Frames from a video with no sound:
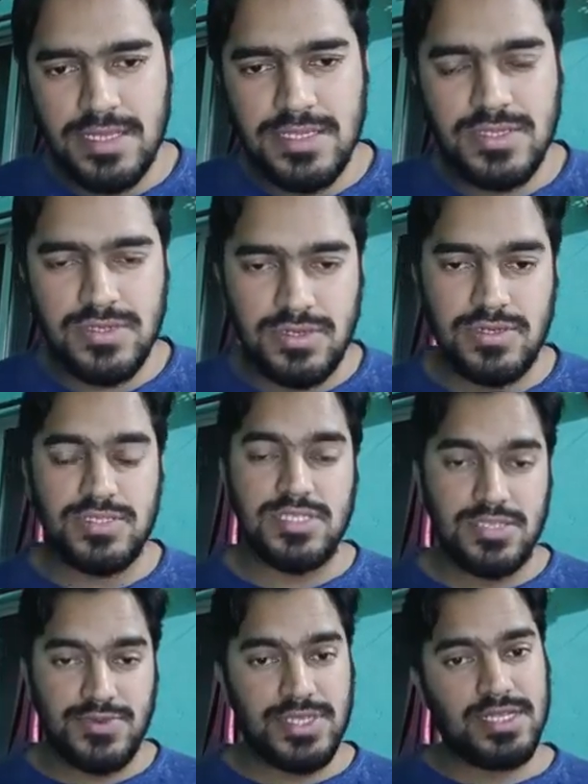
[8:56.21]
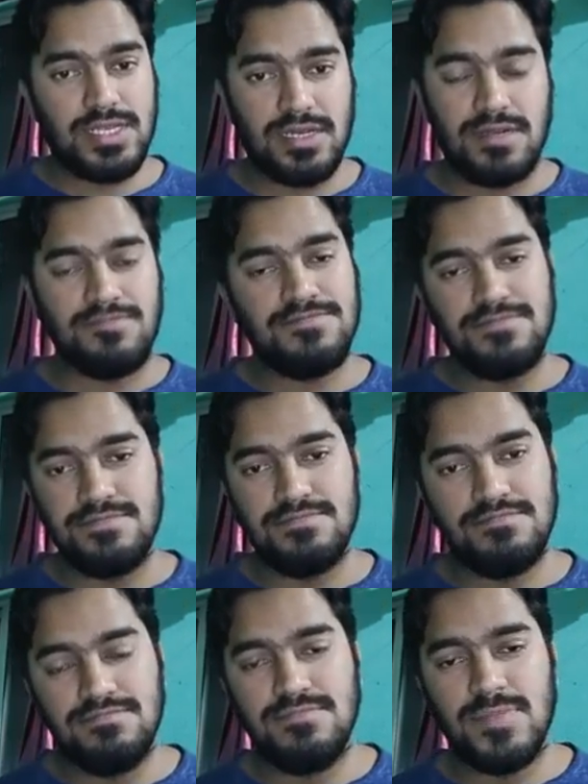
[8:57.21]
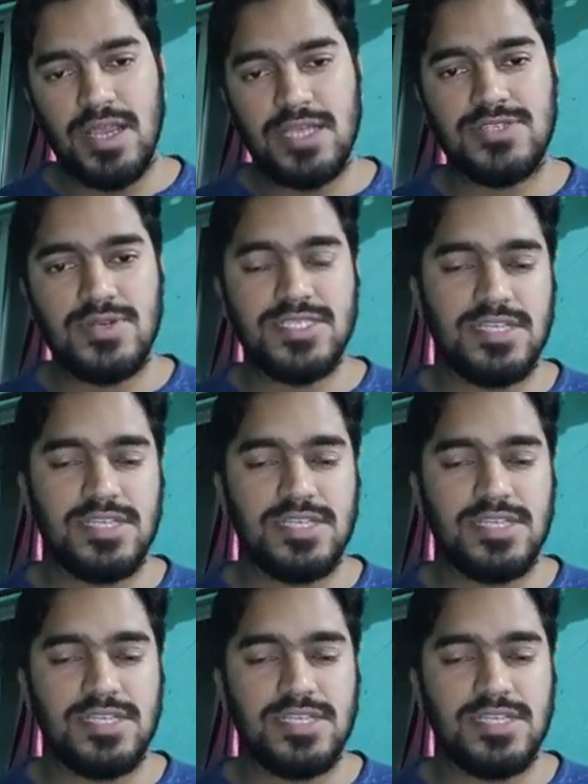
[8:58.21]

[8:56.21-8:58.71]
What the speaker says: So this was the actual